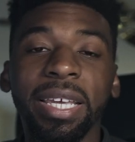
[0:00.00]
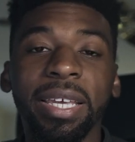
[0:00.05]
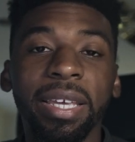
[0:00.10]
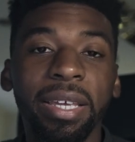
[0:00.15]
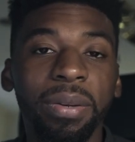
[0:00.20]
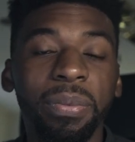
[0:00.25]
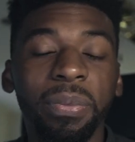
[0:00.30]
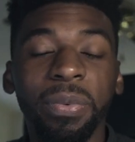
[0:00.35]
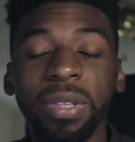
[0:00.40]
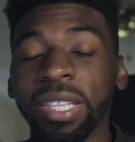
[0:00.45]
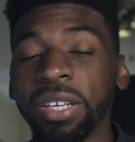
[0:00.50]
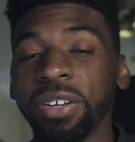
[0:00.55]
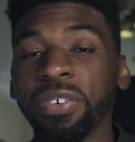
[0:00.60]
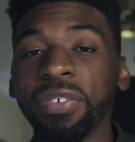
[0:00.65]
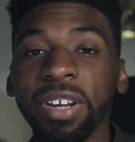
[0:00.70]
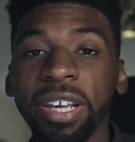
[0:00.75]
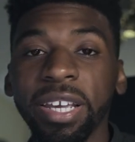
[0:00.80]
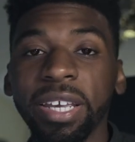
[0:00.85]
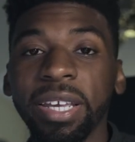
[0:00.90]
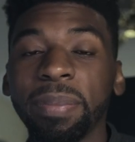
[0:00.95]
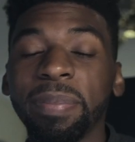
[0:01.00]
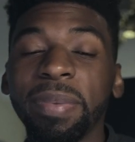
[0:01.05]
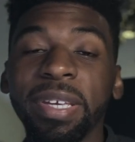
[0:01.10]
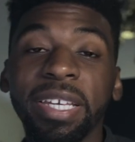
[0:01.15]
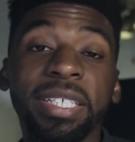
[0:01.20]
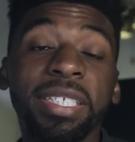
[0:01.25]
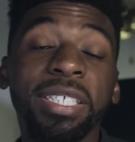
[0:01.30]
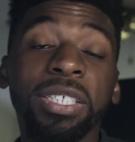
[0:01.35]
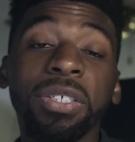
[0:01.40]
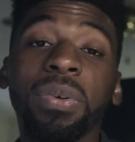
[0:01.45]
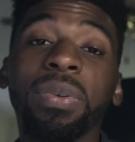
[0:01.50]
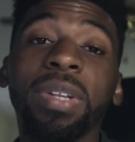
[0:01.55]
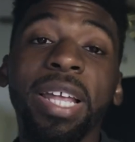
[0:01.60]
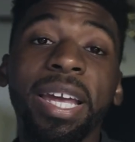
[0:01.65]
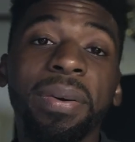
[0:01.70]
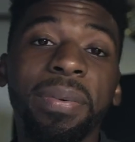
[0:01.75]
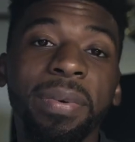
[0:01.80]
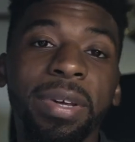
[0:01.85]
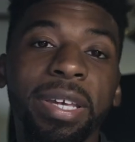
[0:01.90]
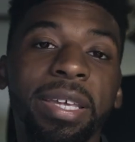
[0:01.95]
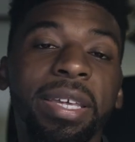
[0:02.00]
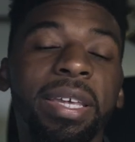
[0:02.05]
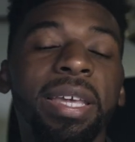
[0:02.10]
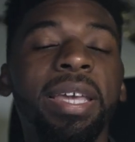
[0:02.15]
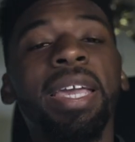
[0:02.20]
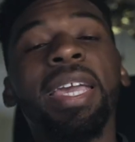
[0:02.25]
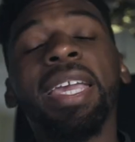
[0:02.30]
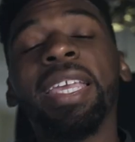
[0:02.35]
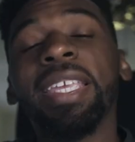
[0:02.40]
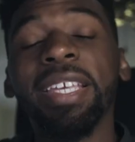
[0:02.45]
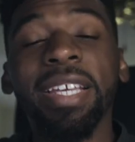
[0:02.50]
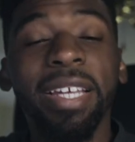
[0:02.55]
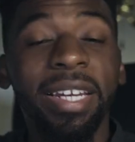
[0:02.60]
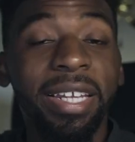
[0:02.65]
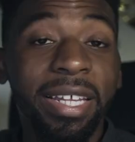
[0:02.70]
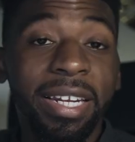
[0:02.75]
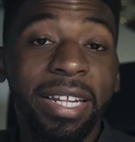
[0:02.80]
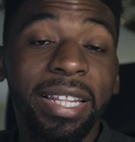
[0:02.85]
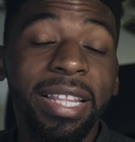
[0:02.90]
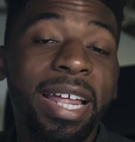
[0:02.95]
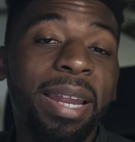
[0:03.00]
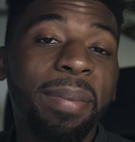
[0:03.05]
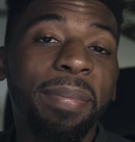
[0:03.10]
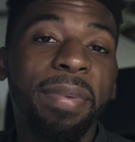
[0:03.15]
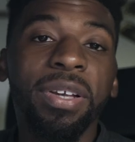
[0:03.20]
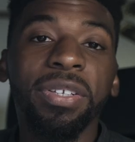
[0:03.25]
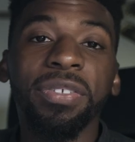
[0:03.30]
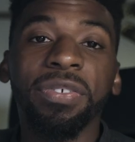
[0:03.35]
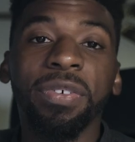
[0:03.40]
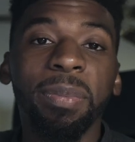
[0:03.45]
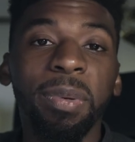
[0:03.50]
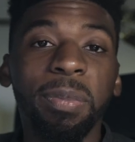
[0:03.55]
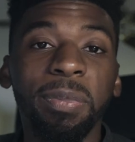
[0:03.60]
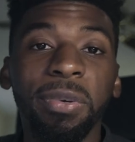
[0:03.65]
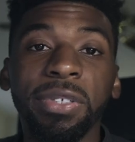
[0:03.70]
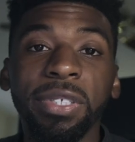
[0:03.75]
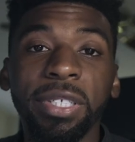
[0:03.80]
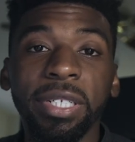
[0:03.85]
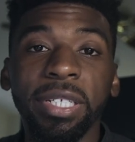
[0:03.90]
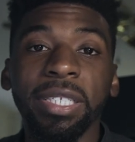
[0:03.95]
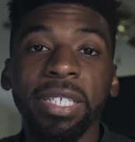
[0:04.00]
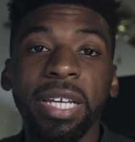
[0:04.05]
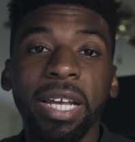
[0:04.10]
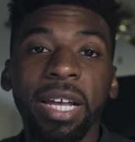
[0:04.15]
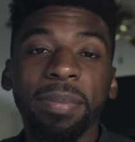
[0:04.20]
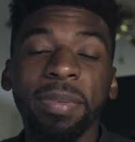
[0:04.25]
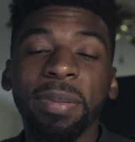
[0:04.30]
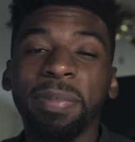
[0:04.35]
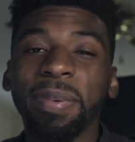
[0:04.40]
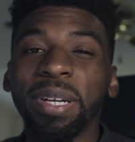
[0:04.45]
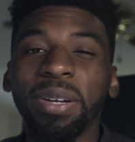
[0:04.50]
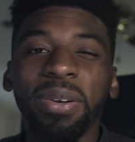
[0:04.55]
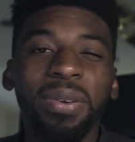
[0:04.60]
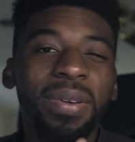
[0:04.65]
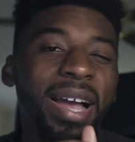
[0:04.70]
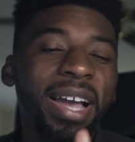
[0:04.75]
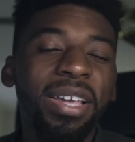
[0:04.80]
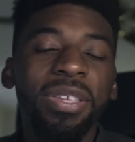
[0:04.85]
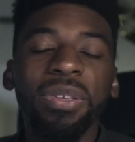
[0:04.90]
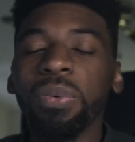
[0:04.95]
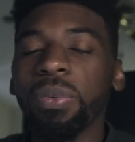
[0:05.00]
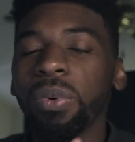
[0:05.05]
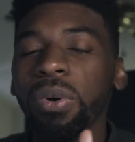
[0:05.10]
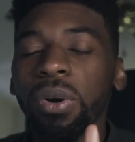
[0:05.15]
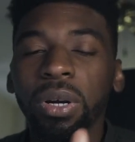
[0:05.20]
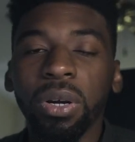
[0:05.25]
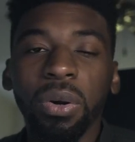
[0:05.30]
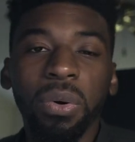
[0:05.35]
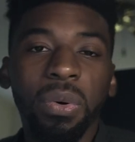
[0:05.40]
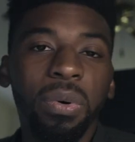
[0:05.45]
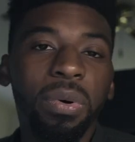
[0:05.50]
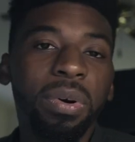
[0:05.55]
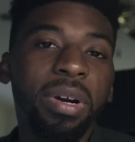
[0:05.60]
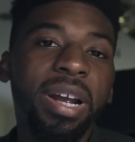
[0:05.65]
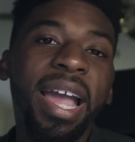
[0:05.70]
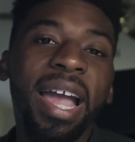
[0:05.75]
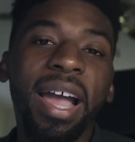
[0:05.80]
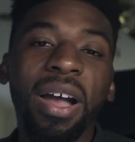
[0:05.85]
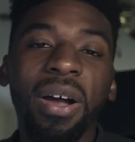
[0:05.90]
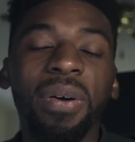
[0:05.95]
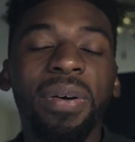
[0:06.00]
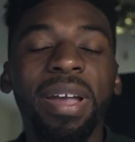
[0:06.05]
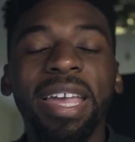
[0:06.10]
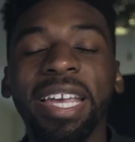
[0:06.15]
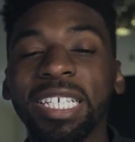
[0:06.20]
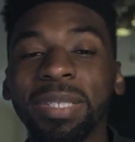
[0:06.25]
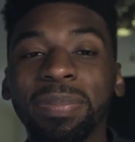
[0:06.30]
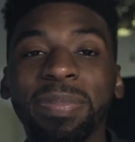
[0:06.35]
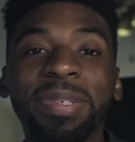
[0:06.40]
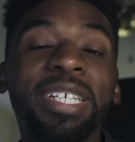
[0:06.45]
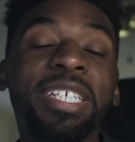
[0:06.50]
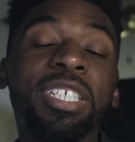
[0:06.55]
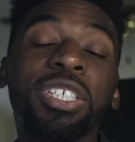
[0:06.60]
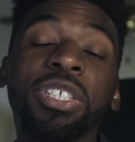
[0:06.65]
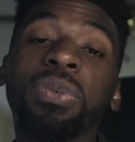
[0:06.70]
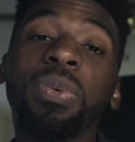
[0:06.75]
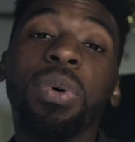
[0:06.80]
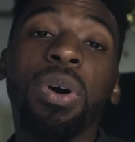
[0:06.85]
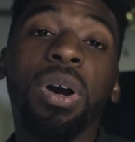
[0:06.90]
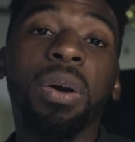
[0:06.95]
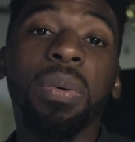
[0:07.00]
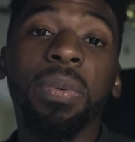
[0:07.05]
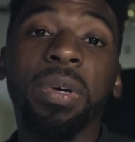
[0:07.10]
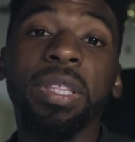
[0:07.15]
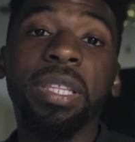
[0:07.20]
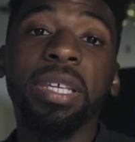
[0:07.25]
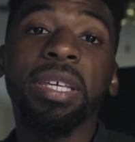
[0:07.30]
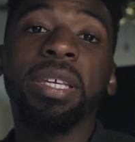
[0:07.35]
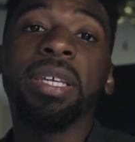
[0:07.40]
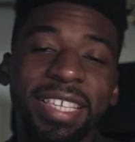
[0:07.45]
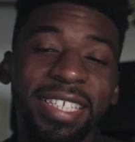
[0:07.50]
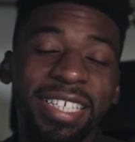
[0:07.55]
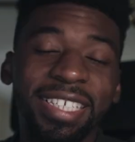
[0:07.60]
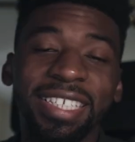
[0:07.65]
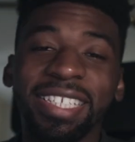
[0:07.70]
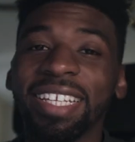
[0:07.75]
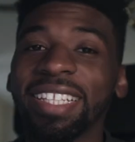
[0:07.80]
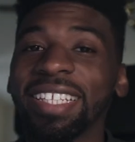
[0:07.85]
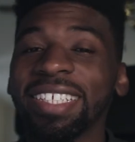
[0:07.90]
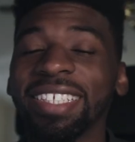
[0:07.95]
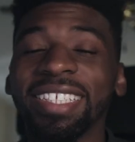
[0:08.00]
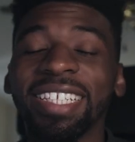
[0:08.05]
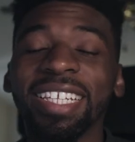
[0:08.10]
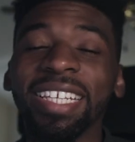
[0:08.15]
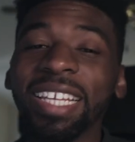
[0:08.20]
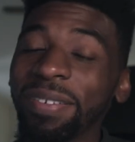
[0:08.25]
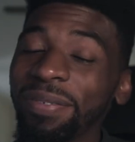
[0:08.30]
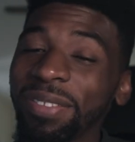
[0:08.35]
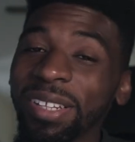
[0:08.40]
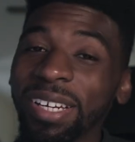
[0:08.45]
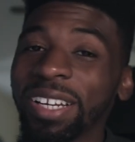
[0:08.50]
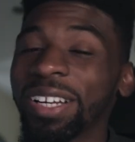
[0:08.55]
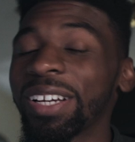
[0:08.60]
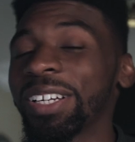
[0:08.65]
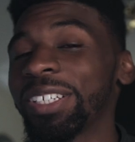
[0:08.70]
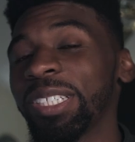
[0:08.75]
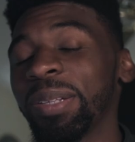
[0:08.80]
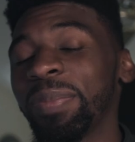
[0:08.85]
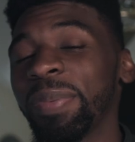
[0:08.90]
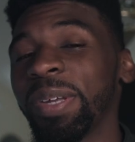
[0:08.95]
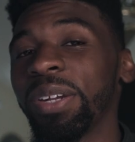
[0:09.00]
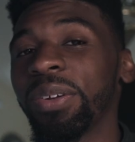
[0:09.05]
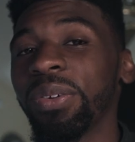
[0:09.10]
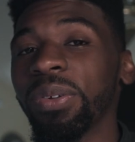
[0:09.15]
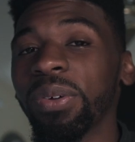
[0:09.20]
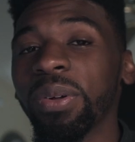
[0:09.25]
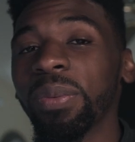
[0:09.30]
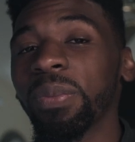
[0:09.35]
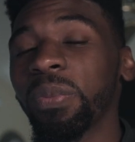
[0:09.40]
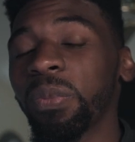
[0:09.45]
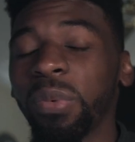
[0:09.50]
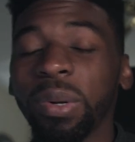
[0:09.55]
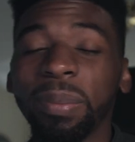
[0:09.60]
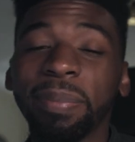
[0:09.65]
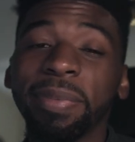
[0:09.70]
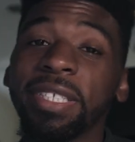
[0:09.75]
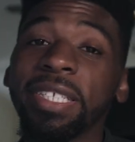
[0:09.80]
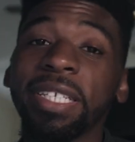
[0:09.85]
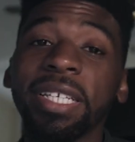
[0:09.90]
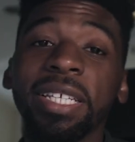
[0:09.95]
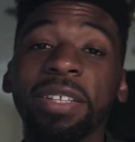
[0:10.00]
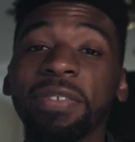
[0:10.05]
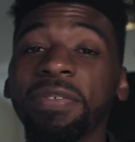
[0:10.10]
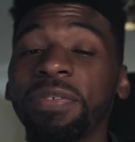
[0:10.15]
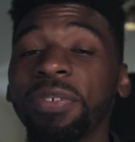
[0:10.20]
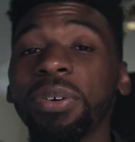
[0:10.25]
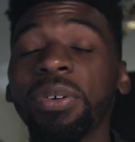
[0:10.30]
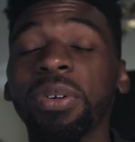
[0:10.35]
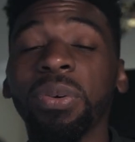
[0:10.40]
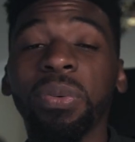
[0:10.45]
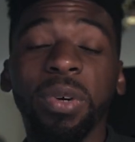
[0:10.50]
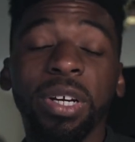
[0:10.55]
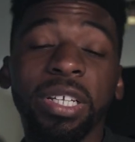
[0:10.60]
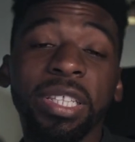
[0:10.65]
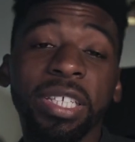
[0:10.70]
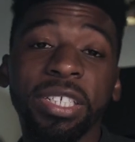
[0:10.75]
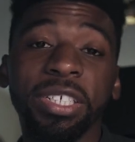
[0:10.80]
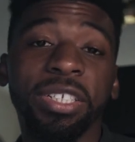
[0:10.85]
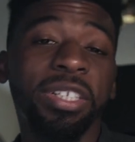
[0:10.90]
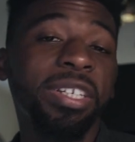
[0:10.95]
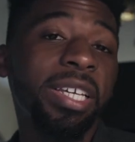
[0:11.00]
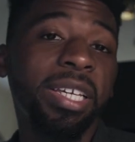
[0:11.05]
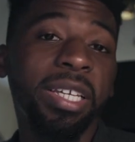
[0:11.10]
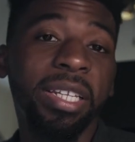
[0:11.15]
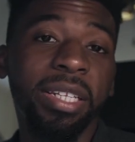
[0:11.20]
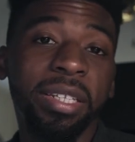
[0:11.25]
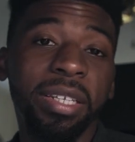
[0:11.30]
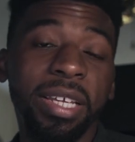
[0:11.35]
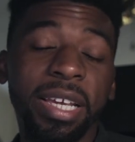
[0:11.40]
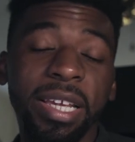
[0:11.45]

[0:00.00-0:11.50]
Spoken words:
And with the Crane being so lightweight, you're gonna get a lot of bounce from it most of the time, depending on how you walk or how experienced you are with it. As I said, this is a gift and a curse depending on what particular field of work that you're in.